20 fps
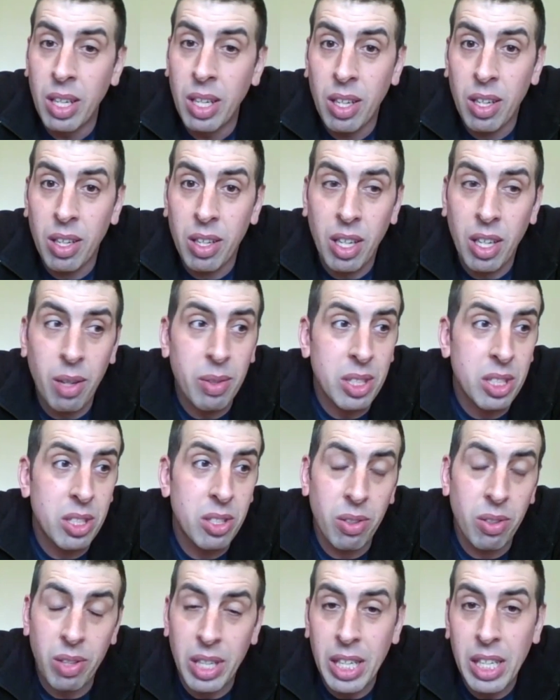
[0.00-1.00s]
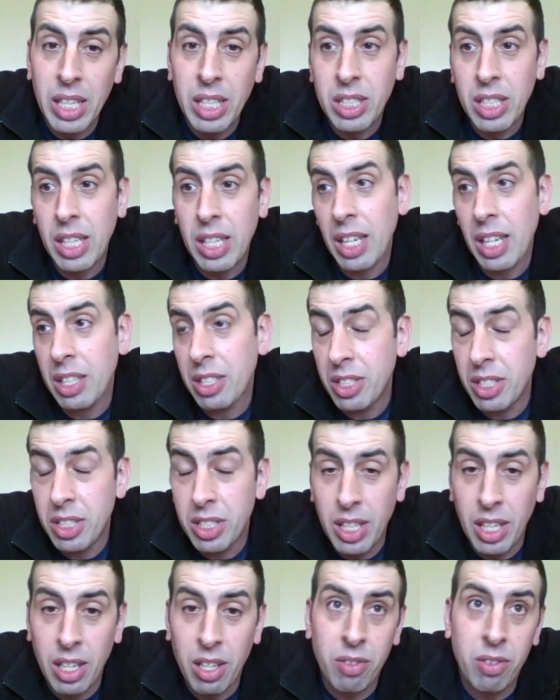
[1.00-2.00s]
I know it's not easy. As you
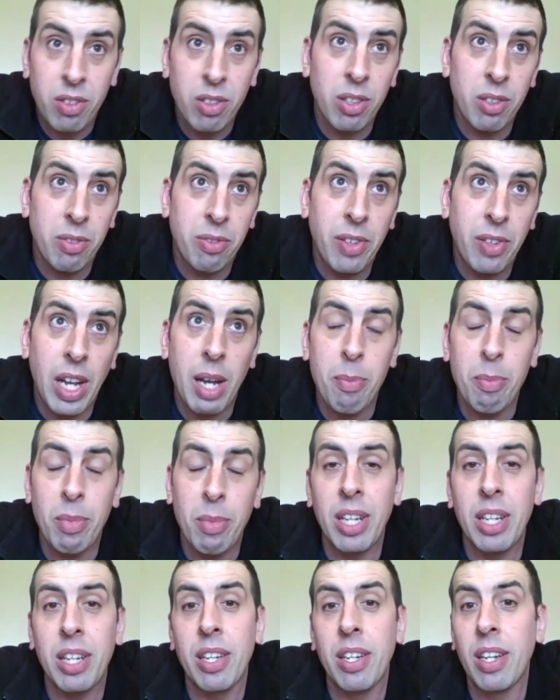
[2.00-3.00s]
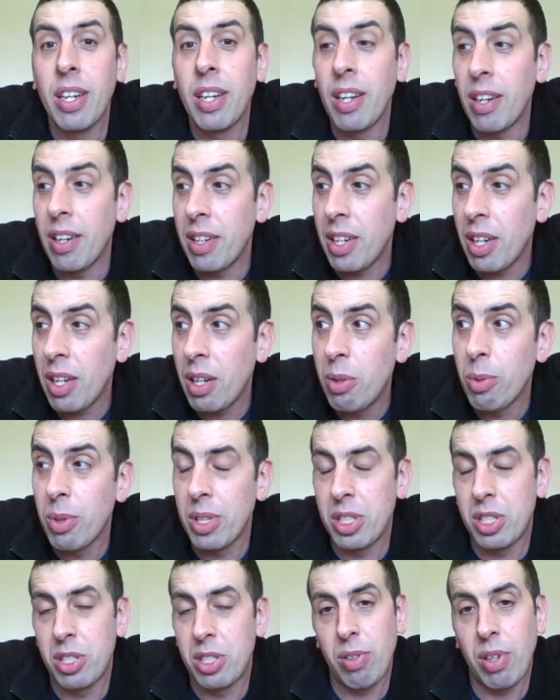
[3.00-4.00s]
said, I've got a family. I know what the
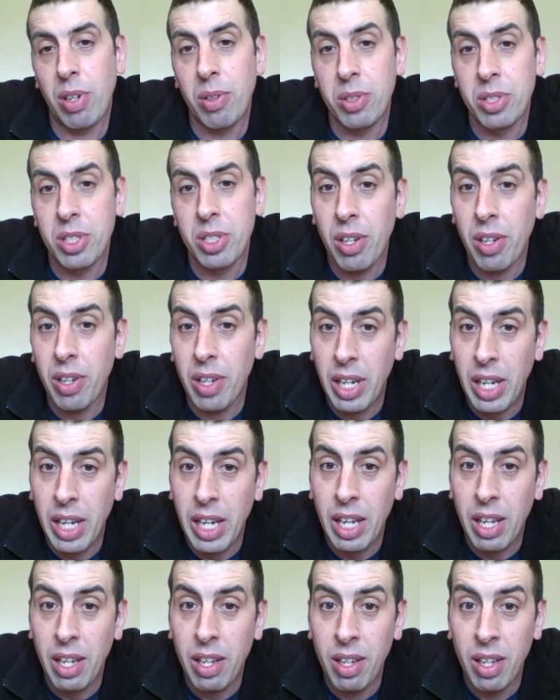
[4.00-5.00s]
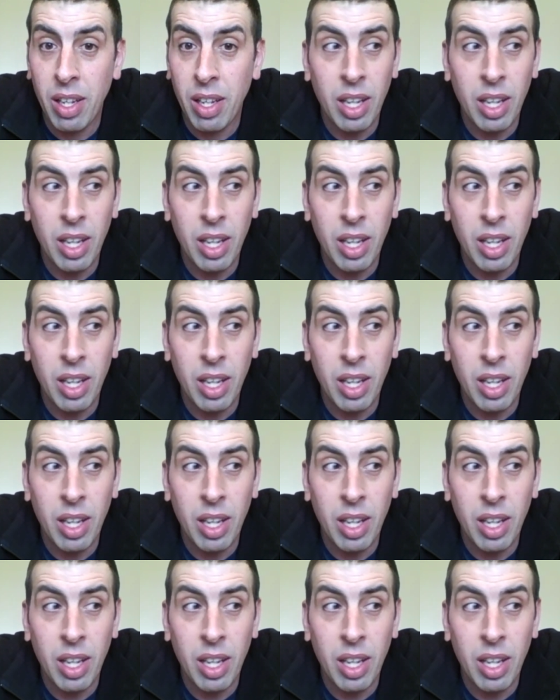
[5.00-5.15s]
struggles are here.